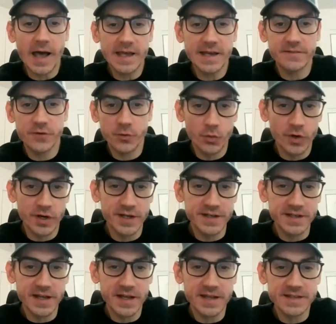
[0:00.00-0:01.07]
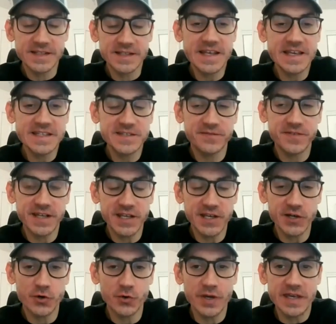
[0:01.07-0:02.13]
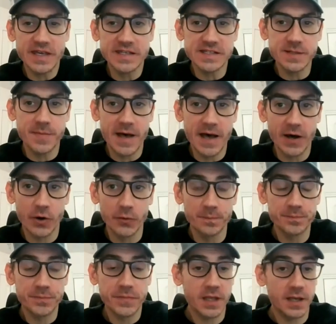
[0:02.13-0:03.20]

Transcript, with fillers: Hi everyone. Today's video is about